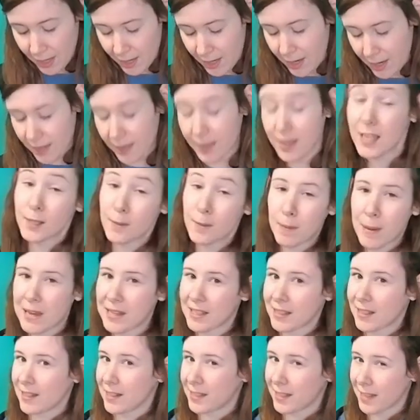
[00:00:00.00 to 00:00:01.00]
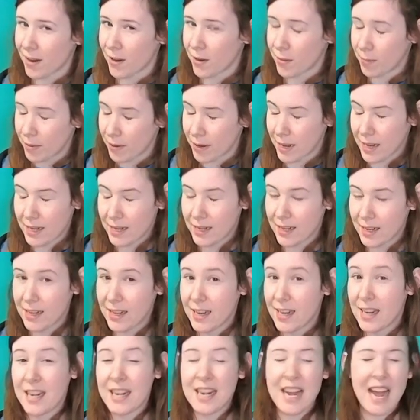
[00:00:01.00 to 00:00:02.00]
And this puzzle is out of print.
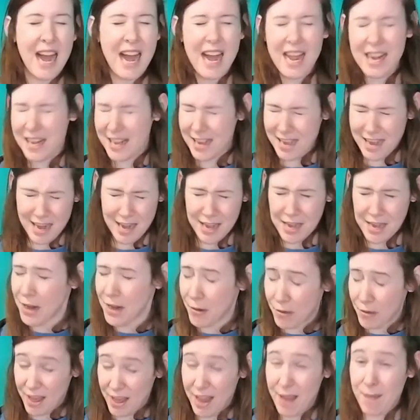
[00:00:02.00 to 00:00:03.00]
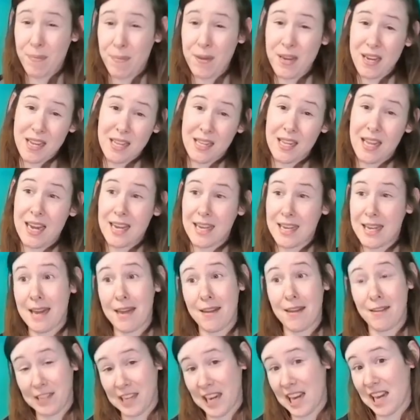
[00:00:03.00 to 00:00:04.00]
Now, I did not know that being like nine
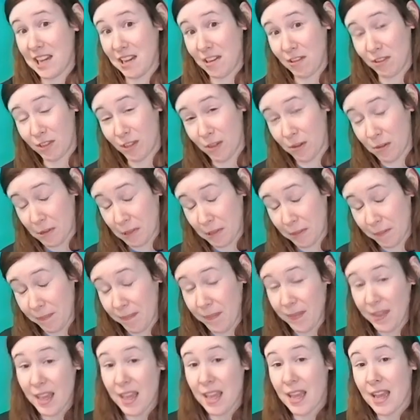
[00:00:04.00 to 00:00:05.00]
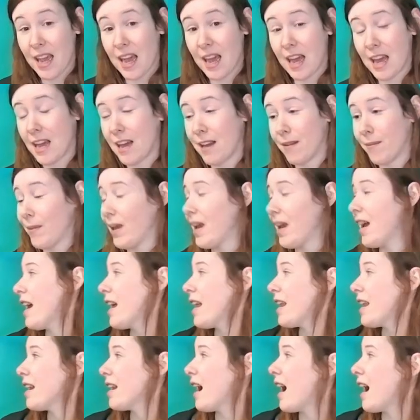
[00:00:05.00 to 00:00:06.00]
or ten years old. Um,
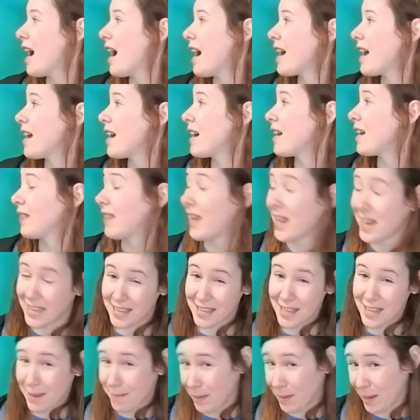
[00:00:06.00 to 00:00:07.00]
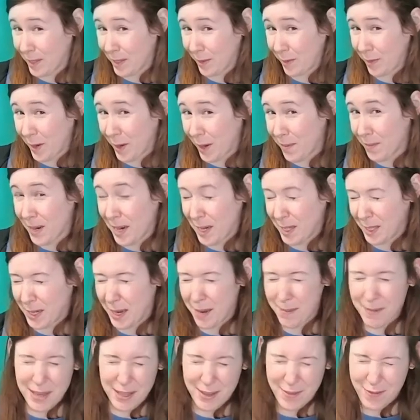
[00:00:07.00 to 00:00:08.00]
and I liked that puzzle very much. I
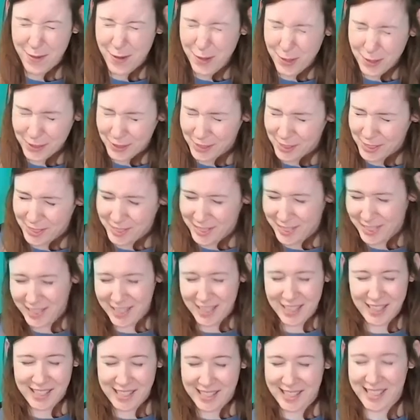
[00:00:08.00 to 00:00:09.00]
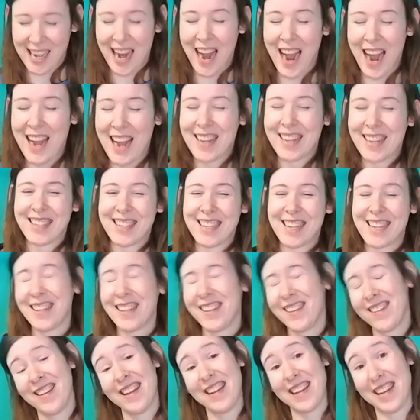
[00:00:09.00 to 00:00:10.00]
made the foolish decision as a child to
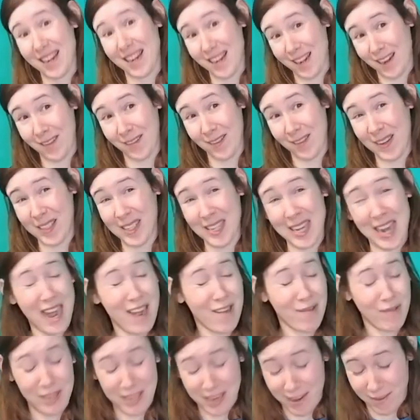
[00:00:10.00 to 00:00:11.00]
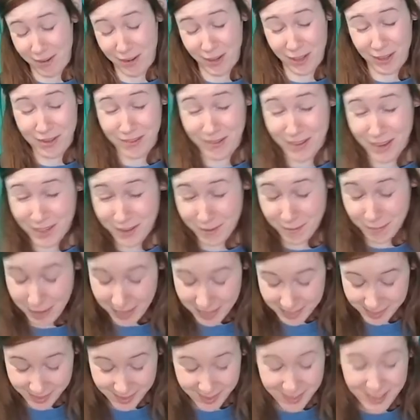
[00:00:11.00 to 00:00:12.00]
glue it. Yet another reason I will never glue another
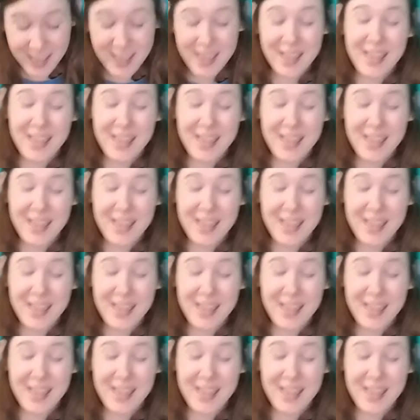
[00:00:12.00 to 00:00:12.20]
puzzle.